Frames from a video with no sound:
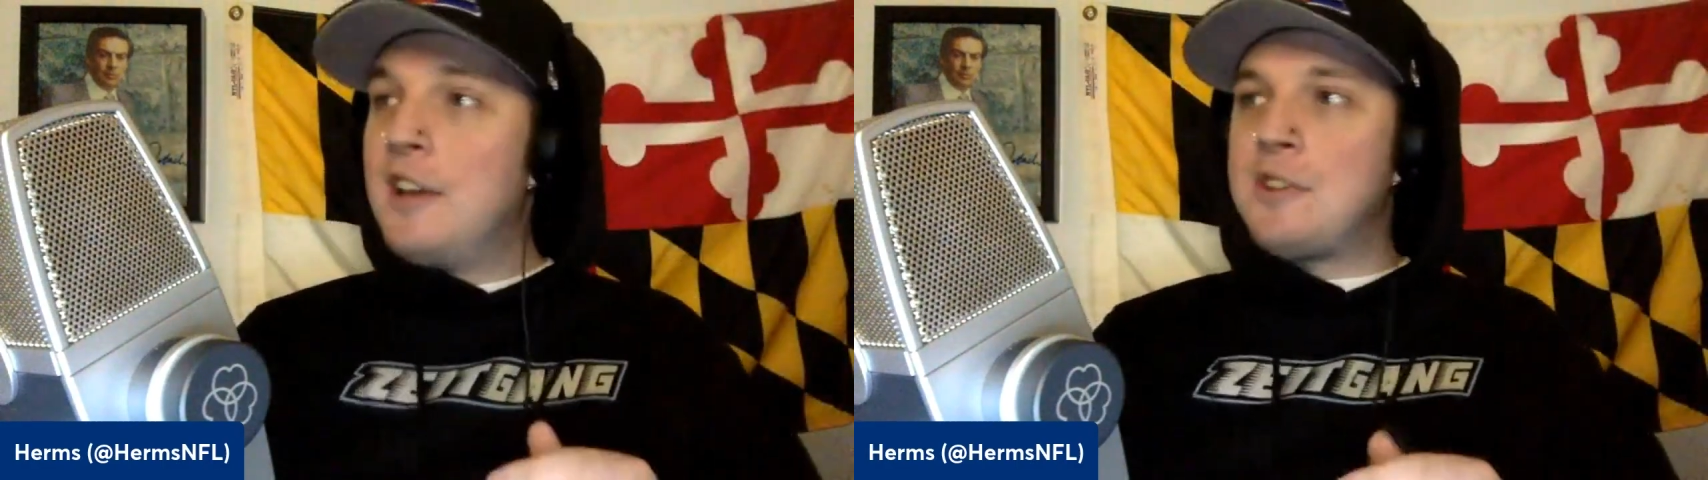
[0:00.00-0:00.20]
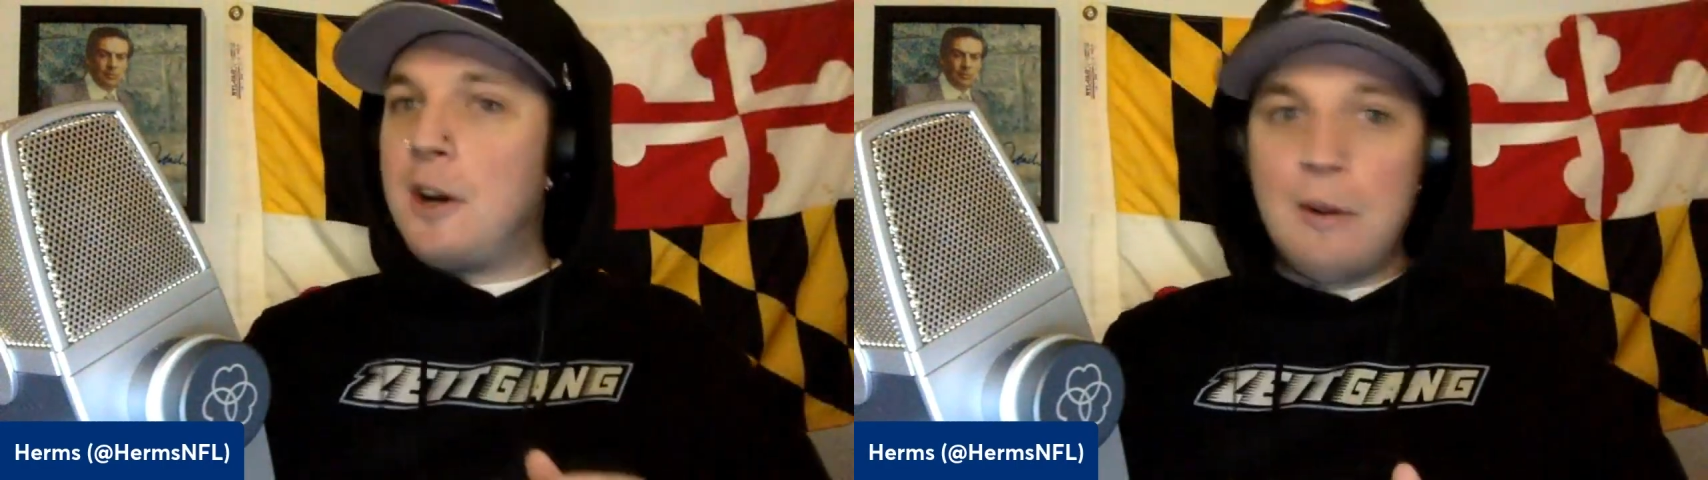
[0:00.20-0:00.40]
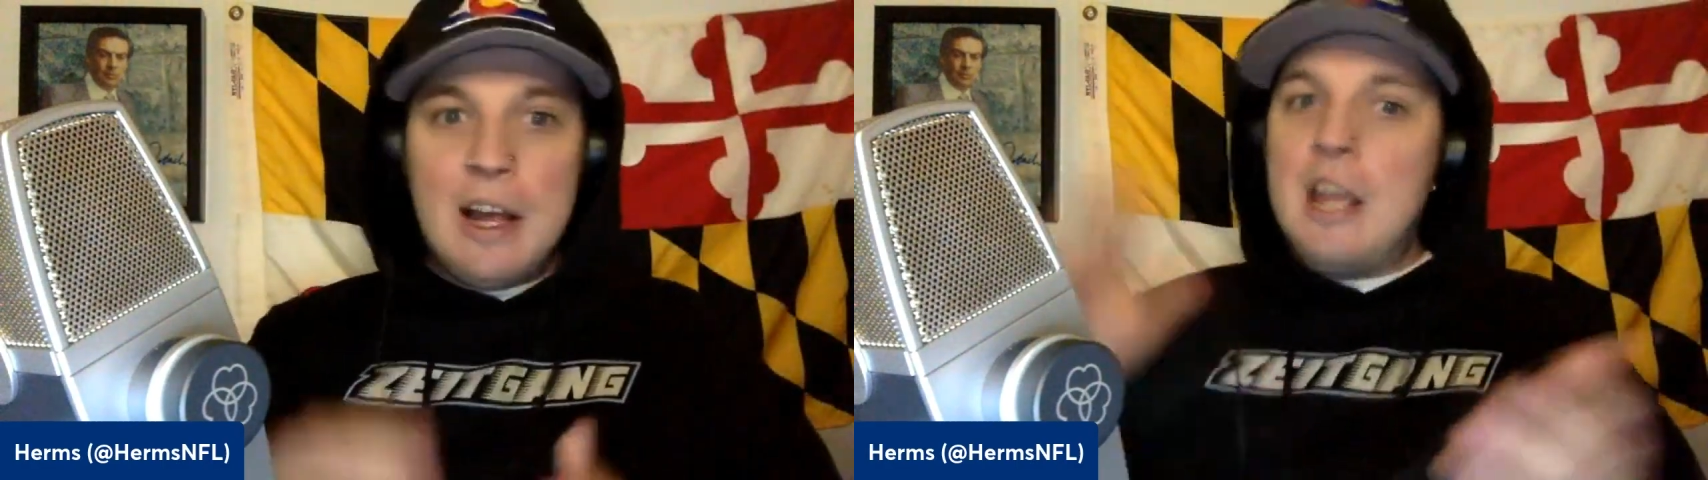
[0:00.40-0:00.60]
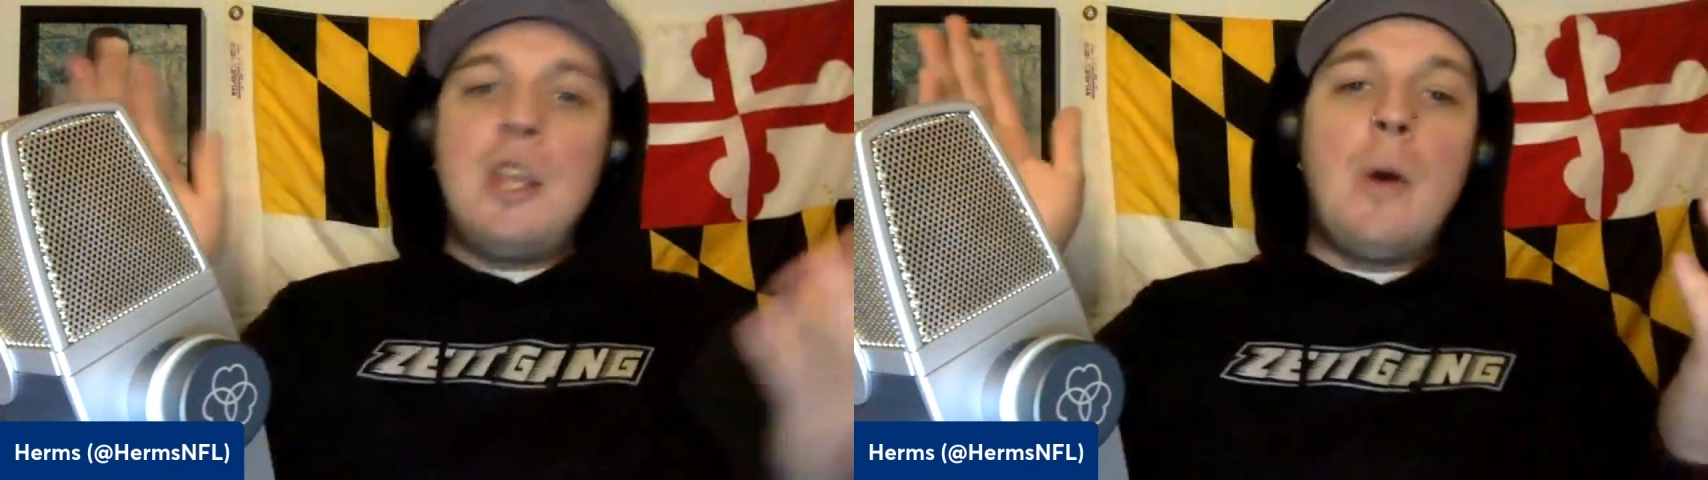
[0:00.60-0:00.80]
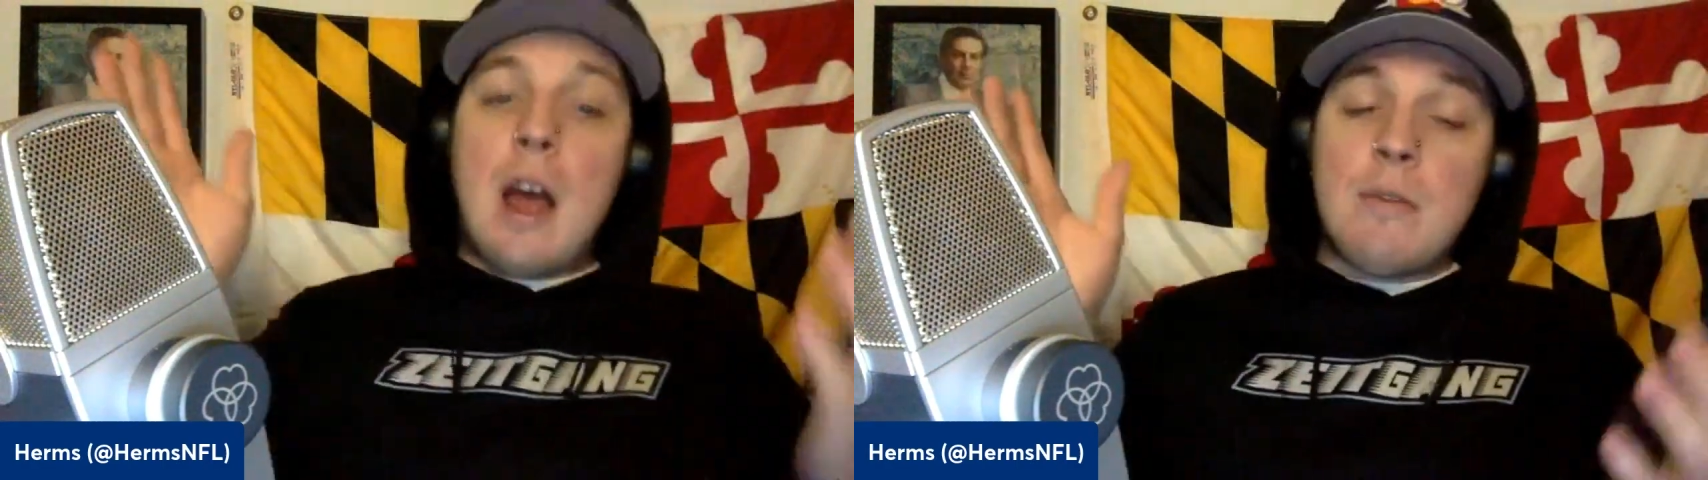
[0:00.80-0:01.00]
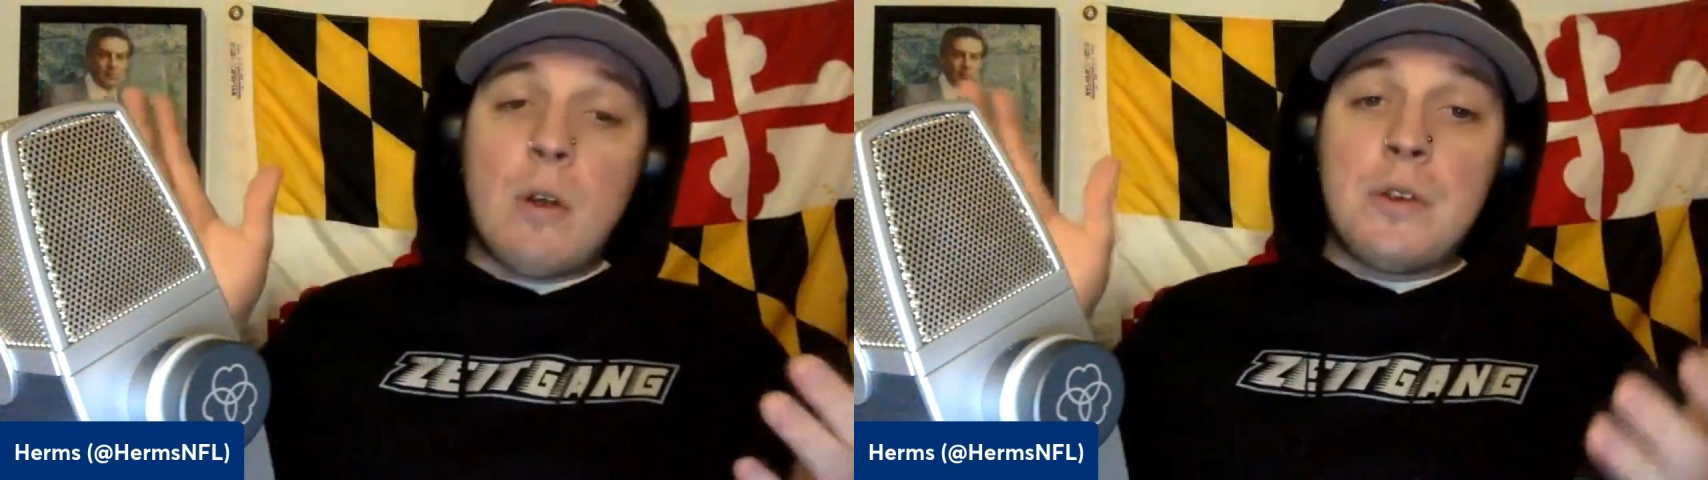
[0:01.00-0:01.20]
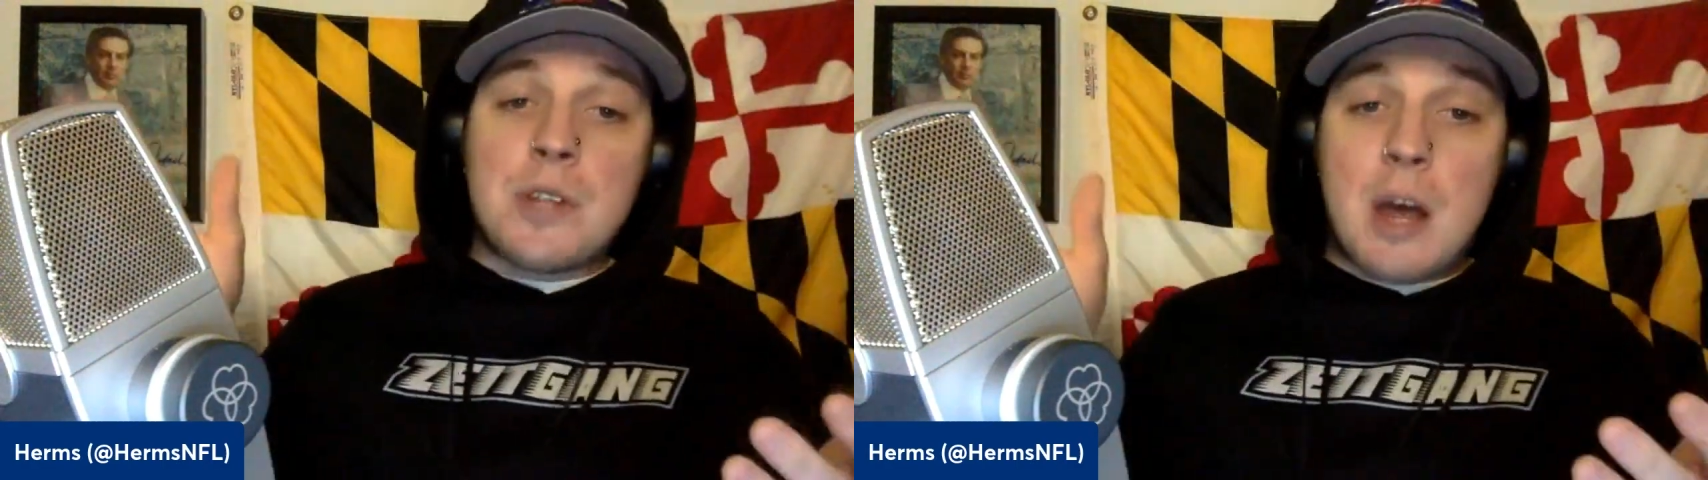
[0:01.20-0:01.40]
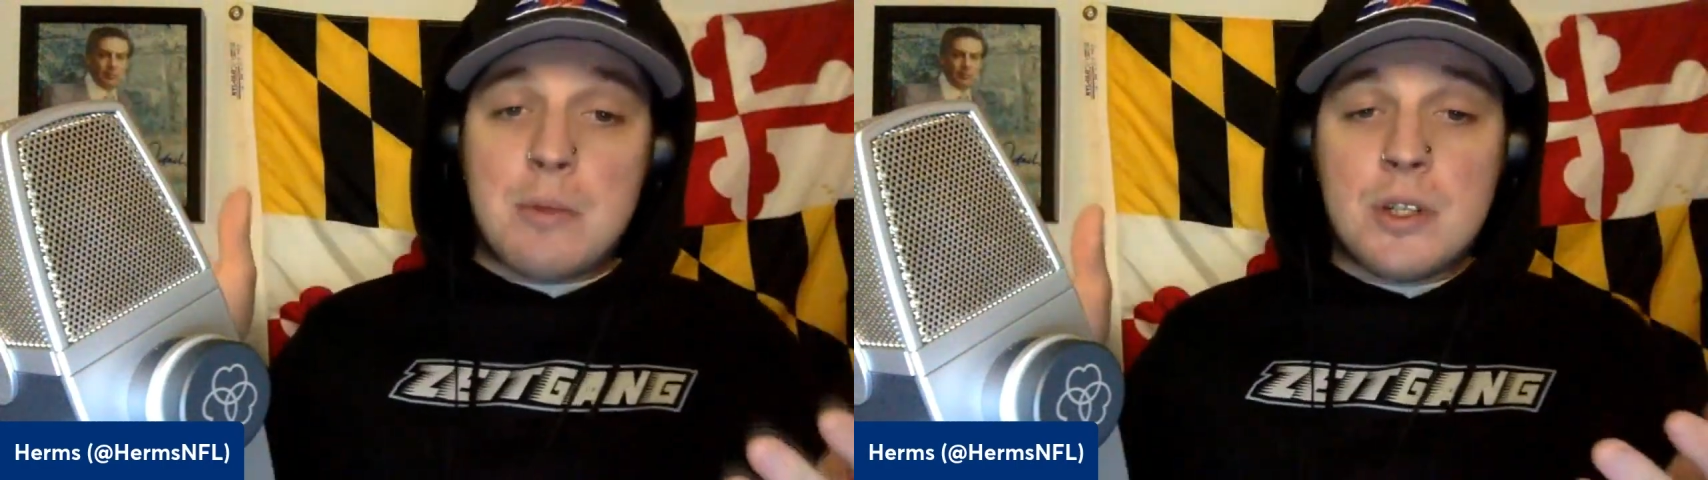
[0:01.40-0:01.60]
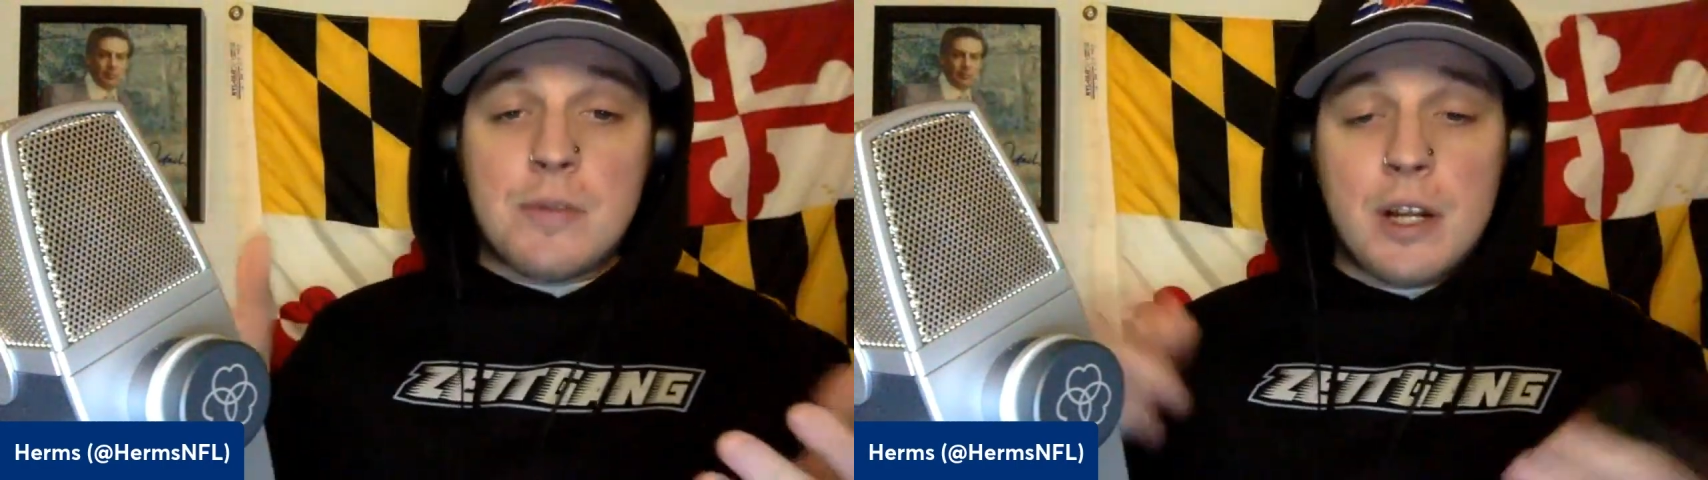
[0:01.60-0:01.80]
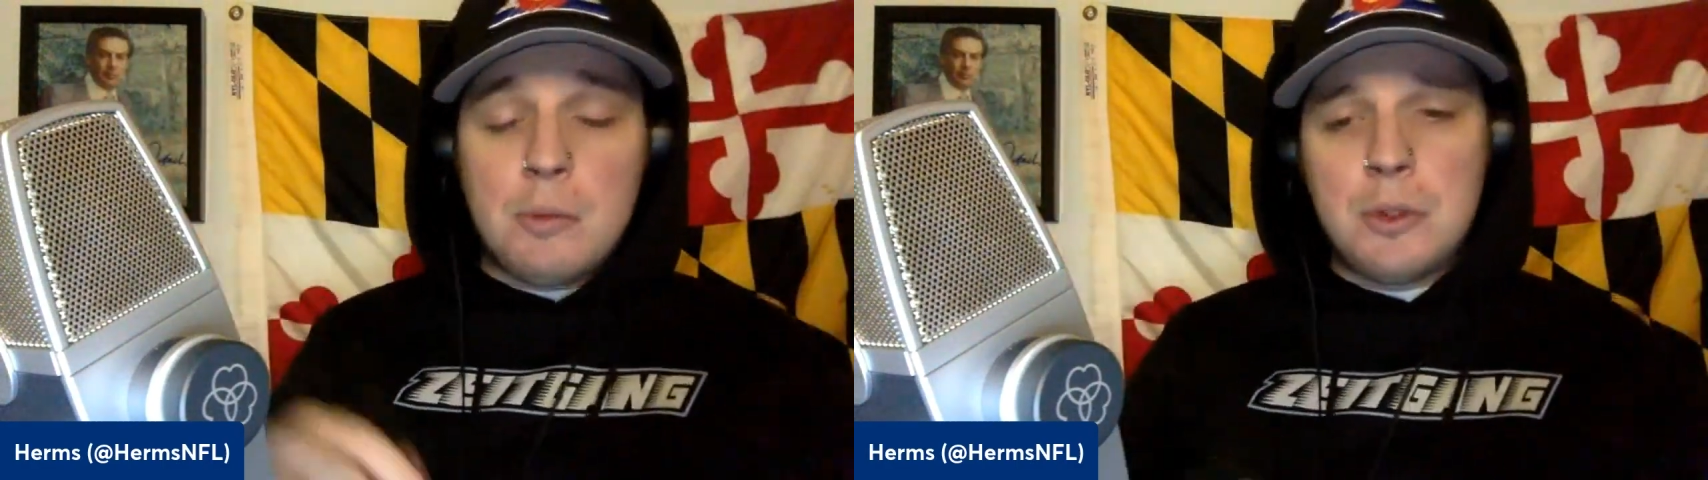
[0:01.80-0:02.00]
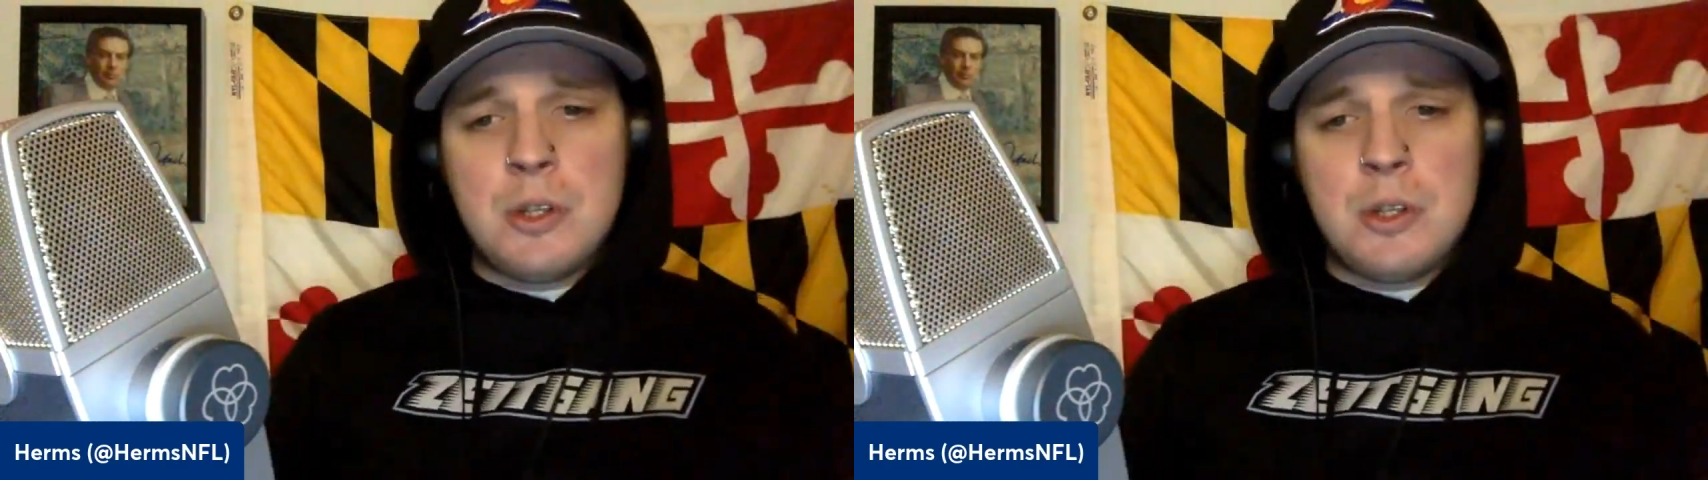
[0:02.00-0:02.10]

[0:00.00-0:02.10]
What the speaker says: So you have all those options available